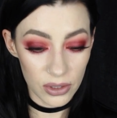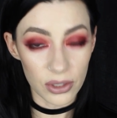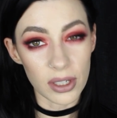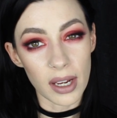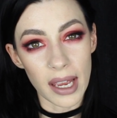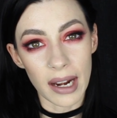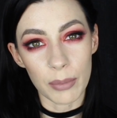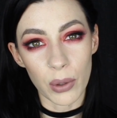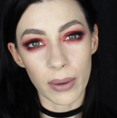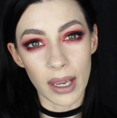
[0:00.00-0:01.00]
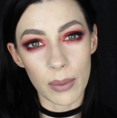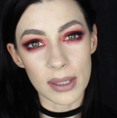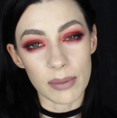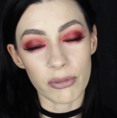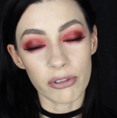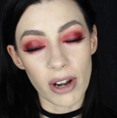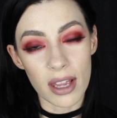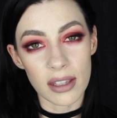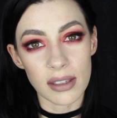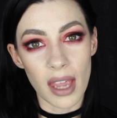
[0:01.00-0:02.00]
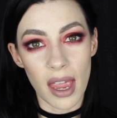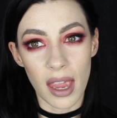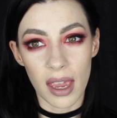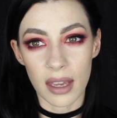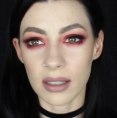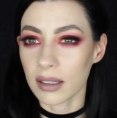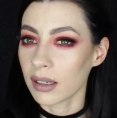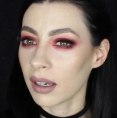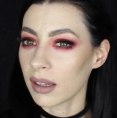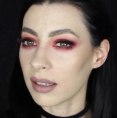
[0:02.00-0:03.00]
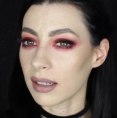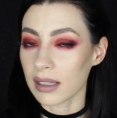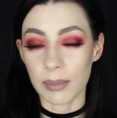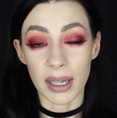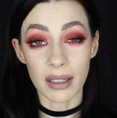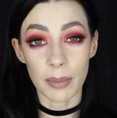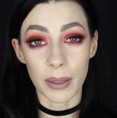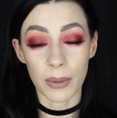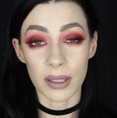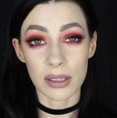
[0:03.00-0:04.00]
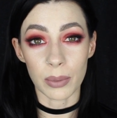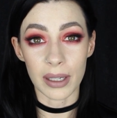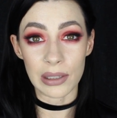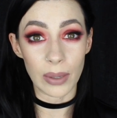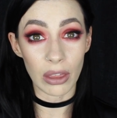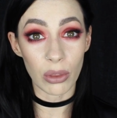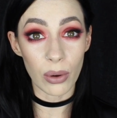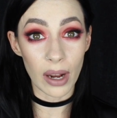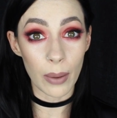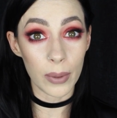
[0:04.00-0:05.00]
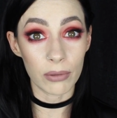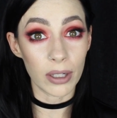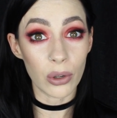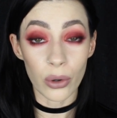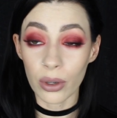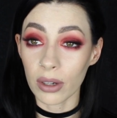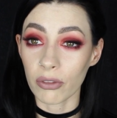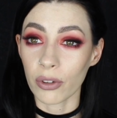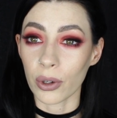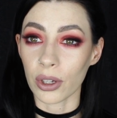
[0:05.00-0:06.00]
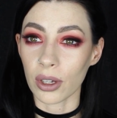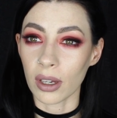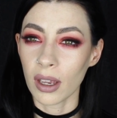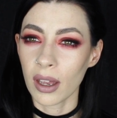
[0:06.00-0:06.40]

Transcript: So tonight I'm going out with some friends and this is the makeup I wanted to wear so I thought I would record it for you.